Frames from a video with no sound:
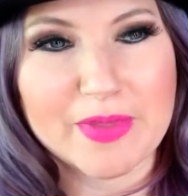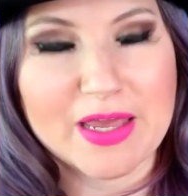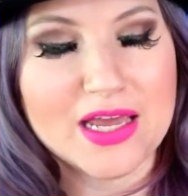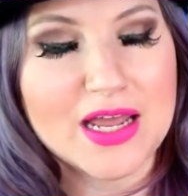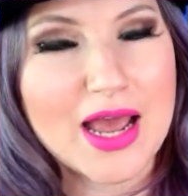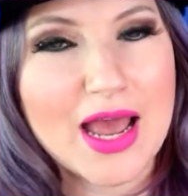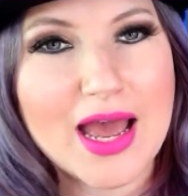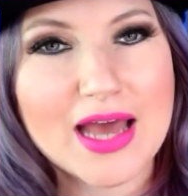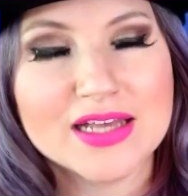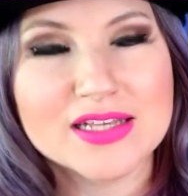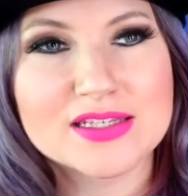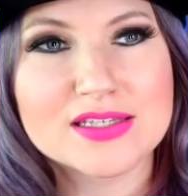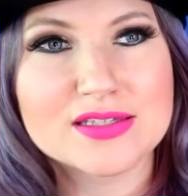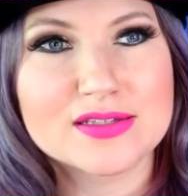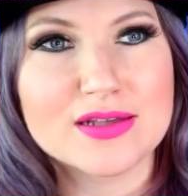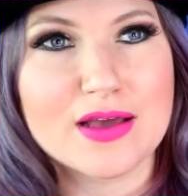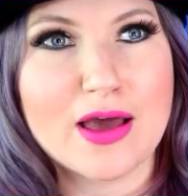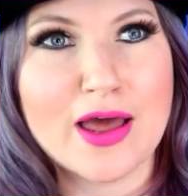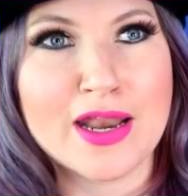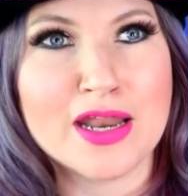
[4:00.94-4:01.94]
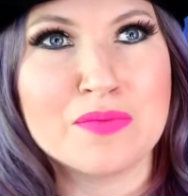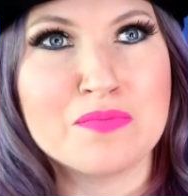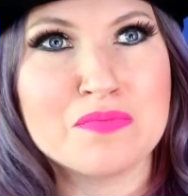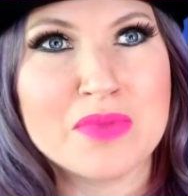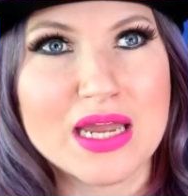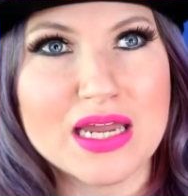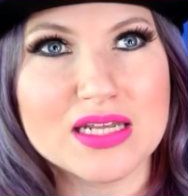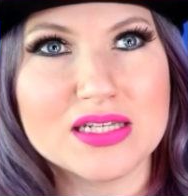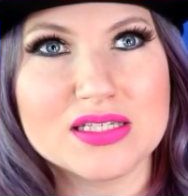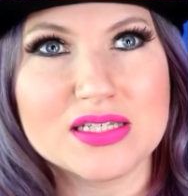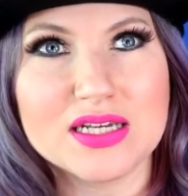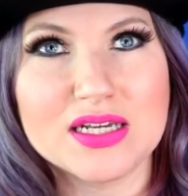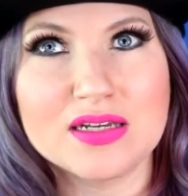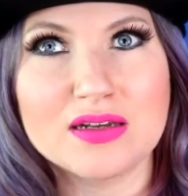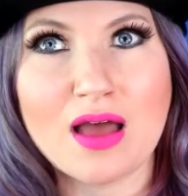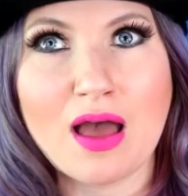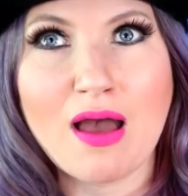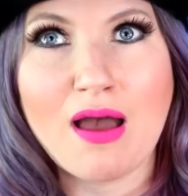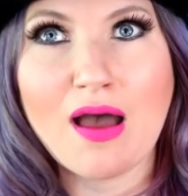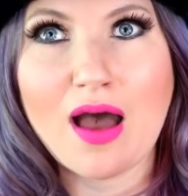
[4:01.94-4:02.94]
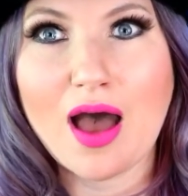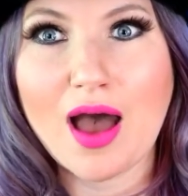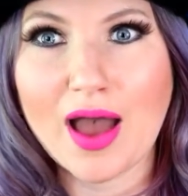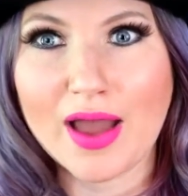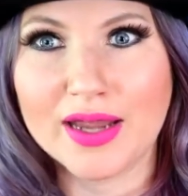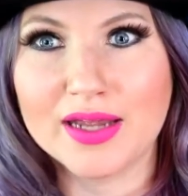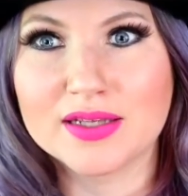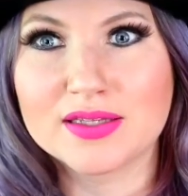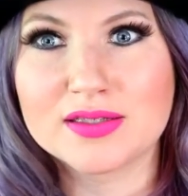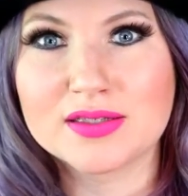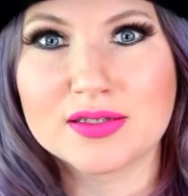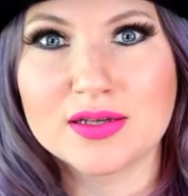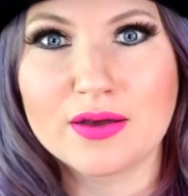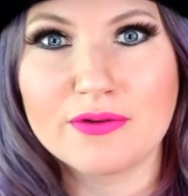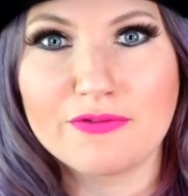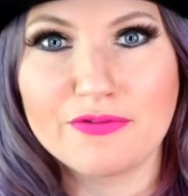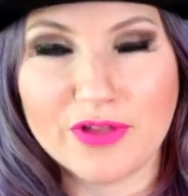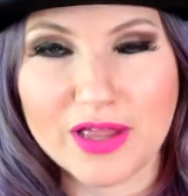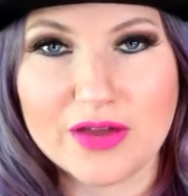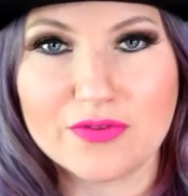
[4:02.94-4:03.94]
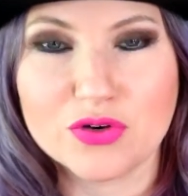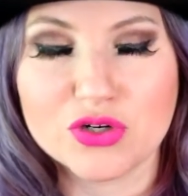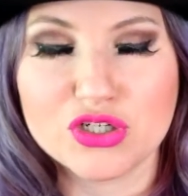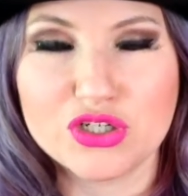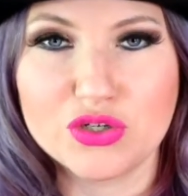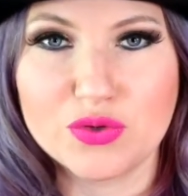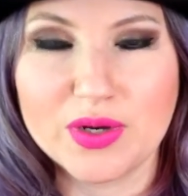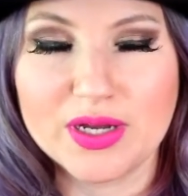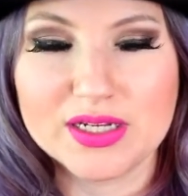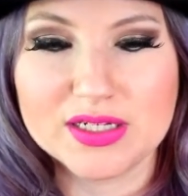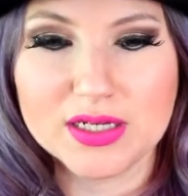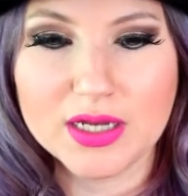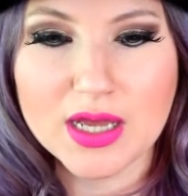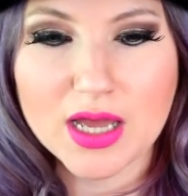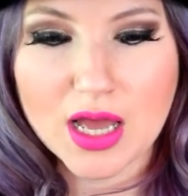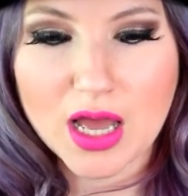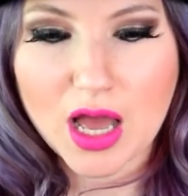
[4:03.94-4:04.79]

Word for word: it has an amazing ice flavor to it.